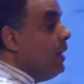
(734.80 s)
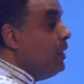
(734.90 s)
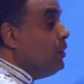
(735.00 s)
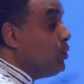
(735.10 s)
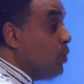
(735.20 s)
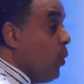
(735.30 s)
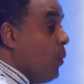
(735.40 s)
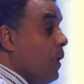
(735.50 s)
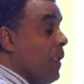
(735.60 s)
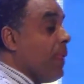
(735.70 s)

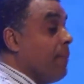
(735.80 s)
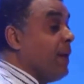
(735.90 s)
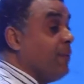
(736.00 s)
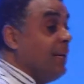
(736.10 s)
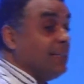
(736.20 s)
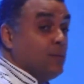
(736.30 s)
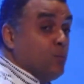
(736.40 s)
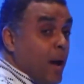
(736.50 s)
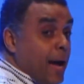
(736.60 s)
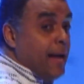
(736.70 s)
So the reason
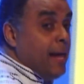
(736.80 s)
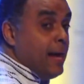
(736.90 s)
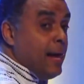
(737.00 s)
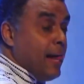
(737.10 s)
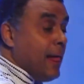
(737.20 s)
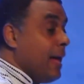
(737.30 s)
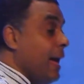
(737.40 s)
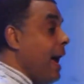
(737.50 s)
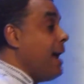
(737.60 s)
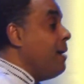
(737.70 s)
why
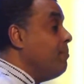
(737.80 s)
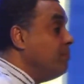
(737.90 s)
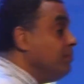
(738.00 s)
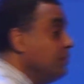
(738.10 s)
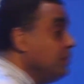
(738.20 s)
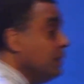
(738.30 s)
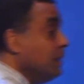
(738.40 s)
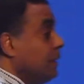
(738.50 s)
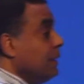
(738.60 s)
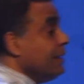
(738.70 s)
I am
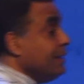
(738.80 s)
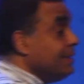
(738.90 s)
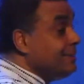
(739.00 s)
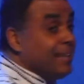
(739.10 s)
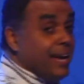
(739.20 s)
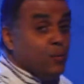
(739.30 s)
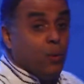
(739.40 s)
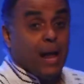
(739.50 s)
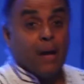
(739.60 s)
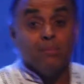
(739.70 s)
saying what
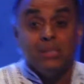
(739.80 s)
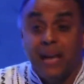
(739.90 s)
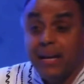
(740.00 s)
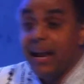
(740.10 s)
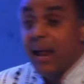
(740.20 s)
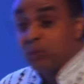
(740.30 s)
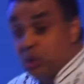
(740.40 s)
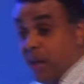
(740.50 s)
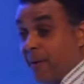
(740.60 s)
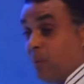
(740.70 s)
I'm saying and I'm
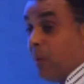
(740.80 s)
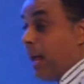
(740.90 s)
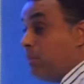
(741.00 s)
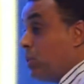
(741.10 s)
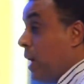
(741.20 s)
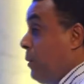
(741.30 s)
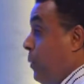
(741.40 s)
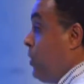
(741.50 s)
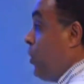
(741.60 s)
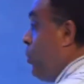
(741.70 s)
sharing what I'm sharing
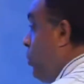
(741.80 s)
with you